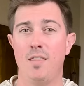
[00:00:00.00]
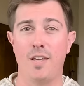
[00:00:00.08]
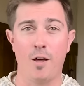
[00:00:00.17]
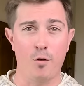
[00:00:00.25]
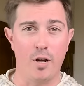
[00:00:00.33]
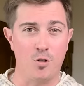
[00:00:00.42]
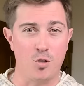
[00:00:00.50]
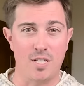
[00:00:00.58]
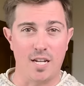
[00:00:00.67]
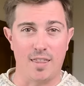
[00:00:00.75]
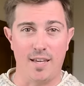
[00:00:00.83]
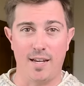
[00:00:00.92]
The other
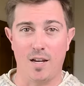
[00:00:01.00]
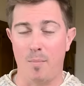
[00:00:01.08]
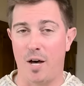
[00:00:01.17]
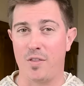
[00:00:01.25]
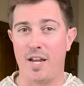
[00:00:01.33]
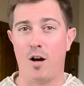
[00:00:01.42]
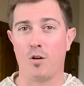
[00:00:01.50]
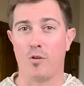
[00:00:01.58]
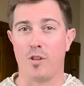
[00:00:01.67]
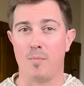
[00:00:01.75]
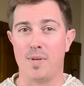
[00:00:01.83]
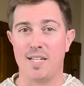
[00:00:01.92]
interesting thing about the
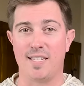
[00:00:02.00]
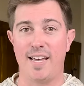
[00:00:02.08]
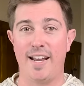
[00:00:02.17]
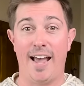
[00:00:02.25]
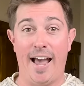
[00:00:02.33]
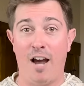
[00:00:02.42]
algorithm is that